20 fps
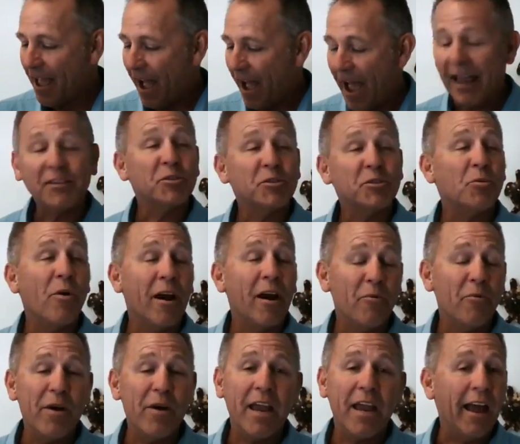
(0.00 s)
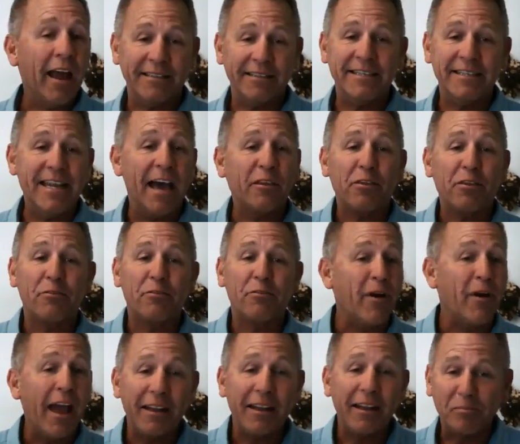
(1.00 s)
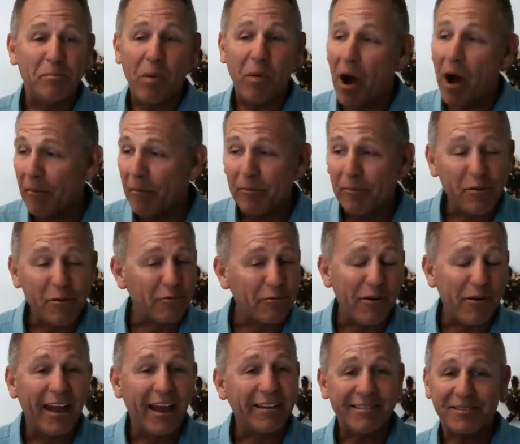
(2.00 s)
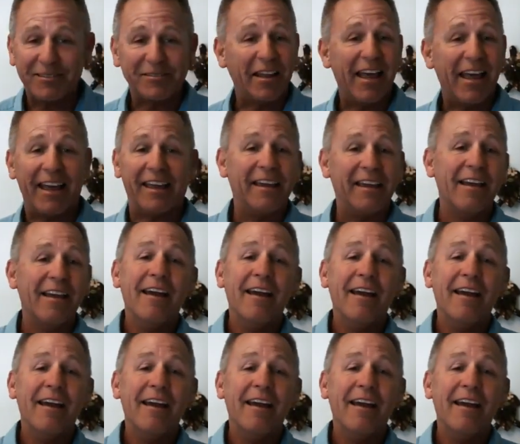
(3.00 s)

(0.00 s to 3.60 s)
I swear we got death threats, bomb threats, like